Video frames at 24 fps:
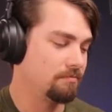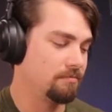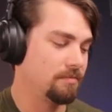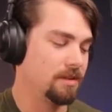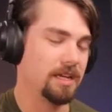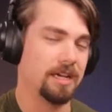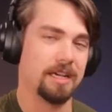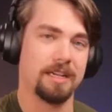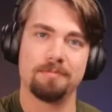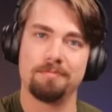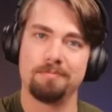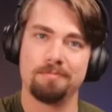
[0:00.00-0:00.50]

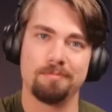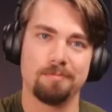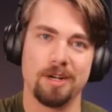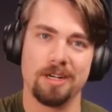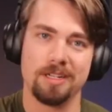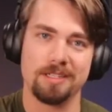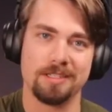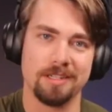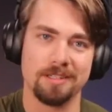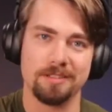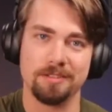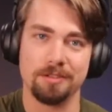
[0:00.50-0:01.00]
like
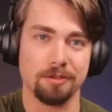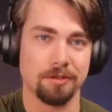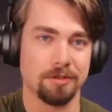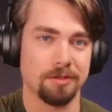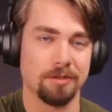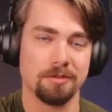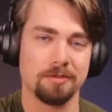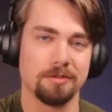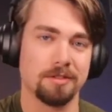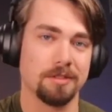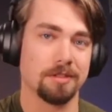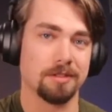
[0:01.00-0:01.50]
process you can
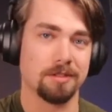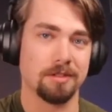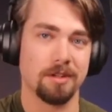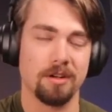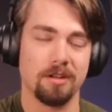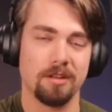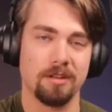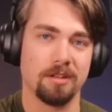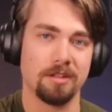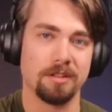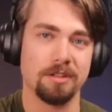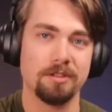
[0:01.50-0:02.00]
do just
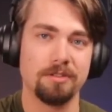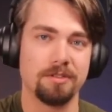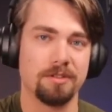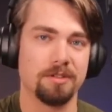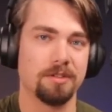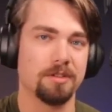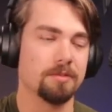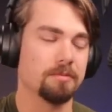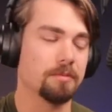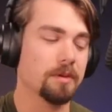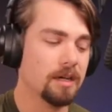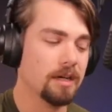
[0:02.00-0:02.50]
all on
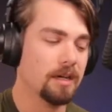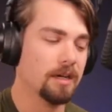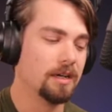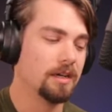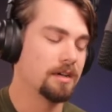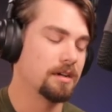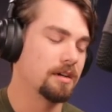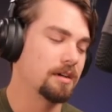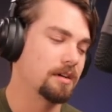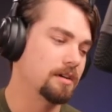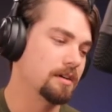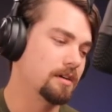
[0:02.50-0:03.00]
YouTube.
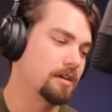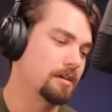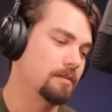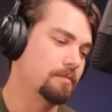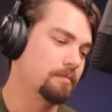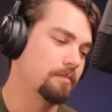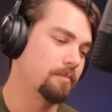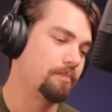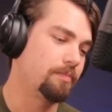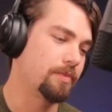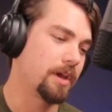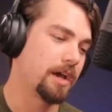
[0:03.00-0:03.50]

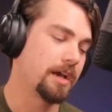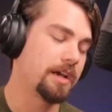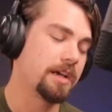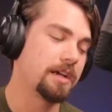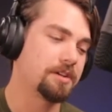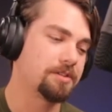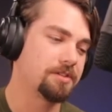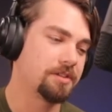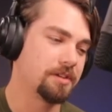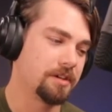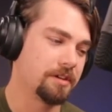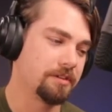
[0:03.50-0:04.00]
I
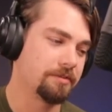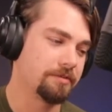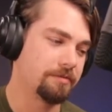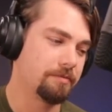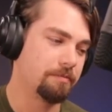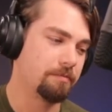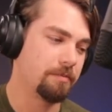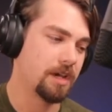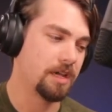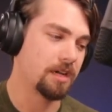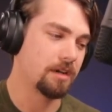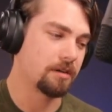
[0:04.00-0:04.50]
actually have
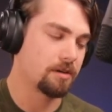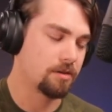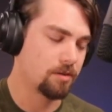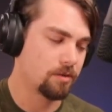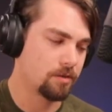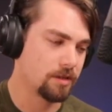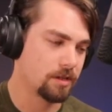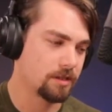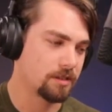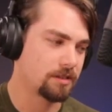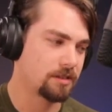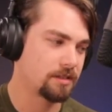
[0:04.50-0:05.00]
made a
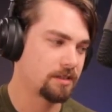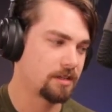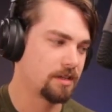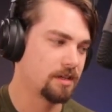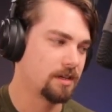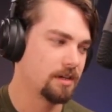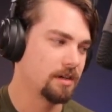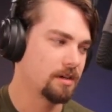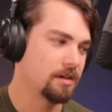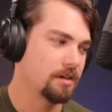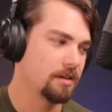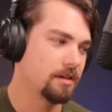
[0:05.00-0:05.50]
course
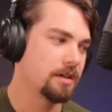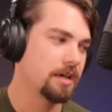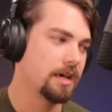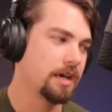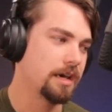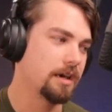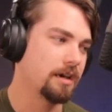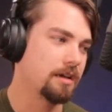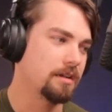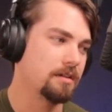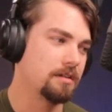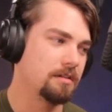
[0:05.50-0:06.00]

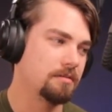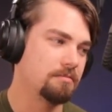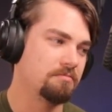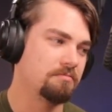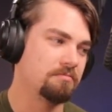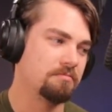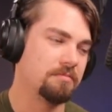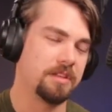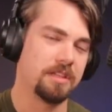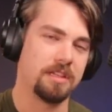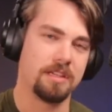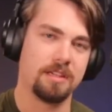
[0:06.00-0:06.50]
that
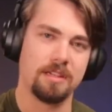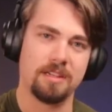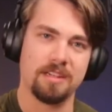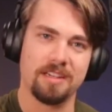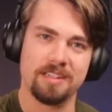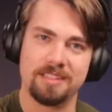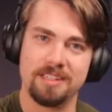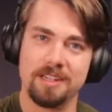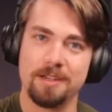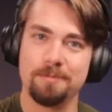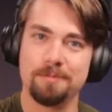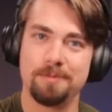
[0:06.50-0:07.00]
the
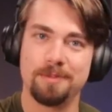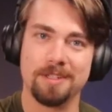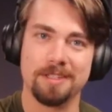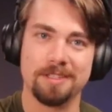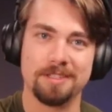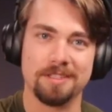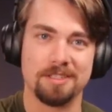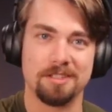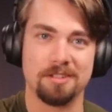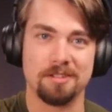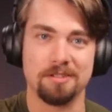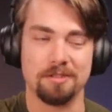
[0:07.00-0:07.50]
attempt
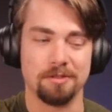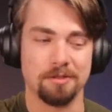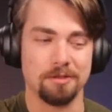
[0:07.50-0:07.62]
is to